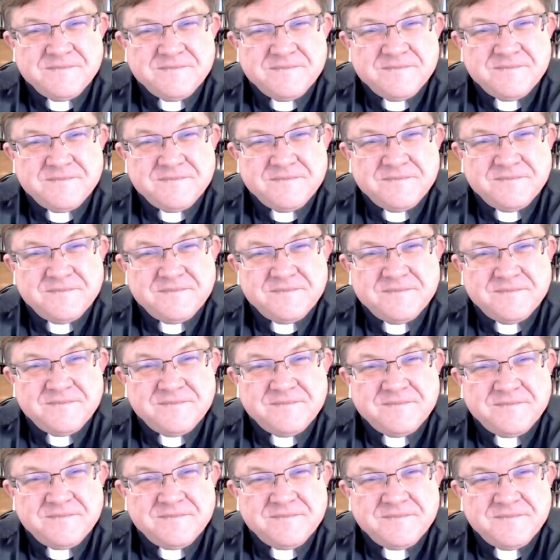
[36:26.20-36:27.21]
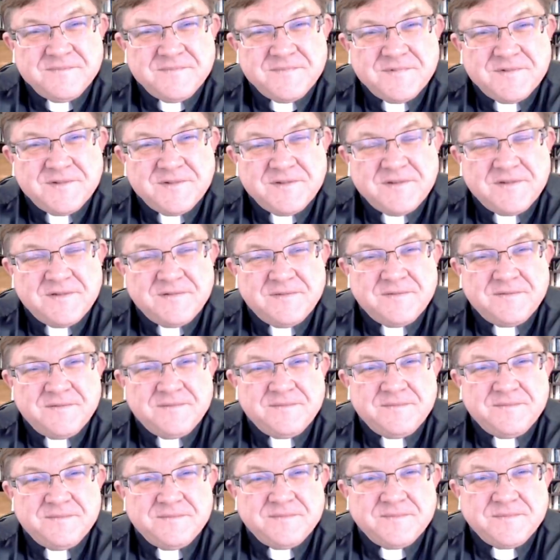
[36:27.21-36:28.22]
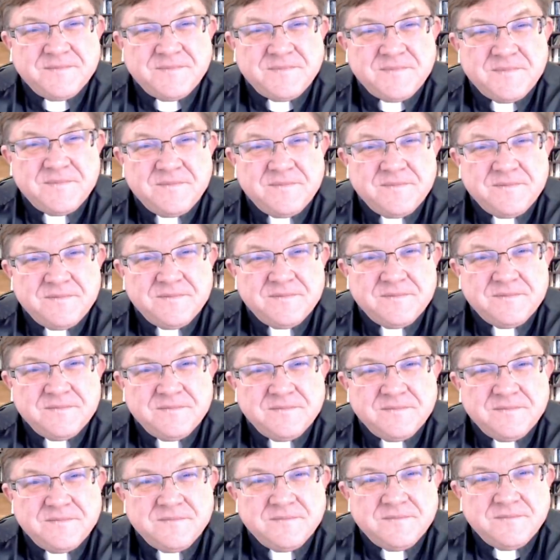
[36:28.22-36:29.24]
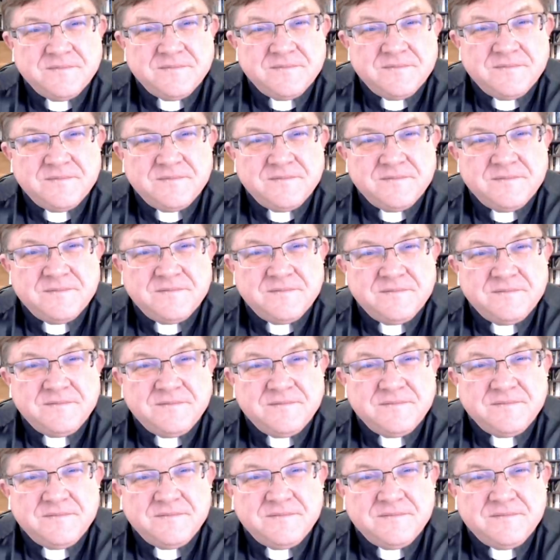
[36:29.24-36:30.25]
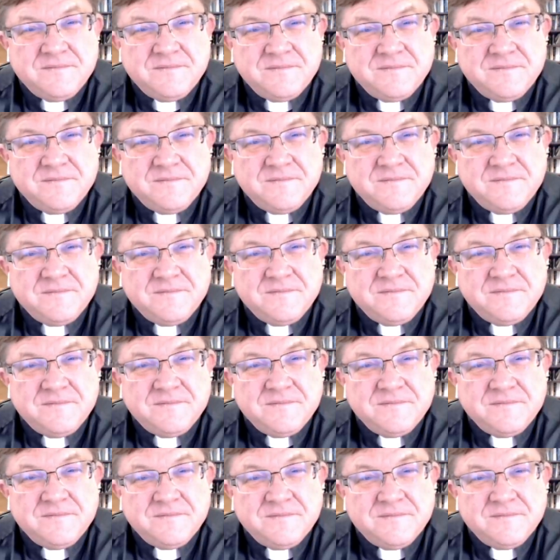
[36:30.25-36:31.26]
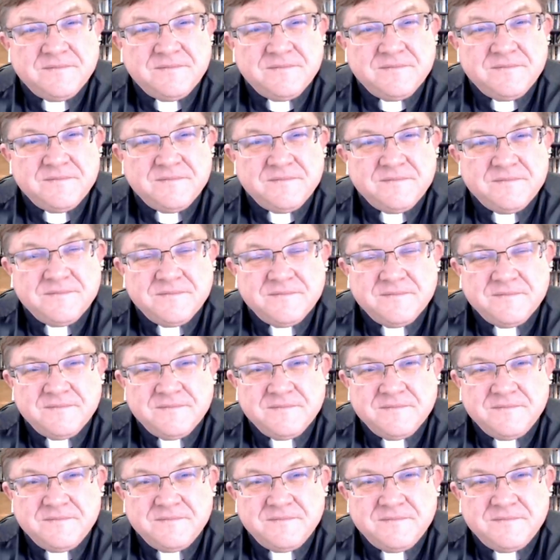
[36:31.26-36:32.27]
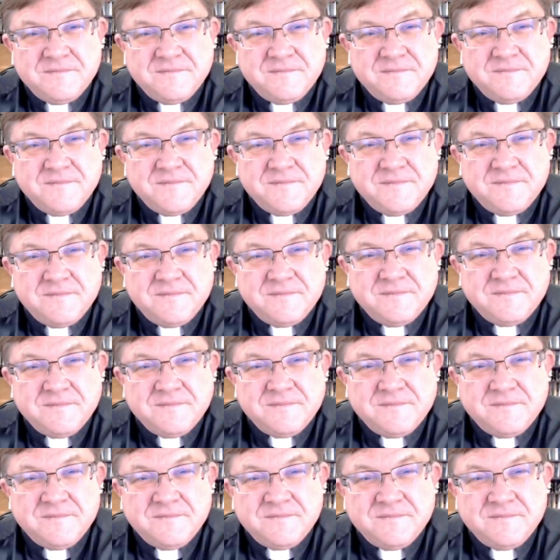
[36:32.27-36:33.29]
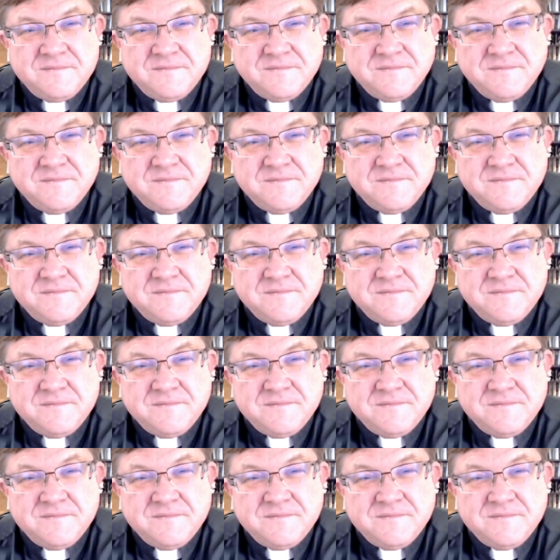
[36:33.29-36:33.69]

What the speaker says: (silent)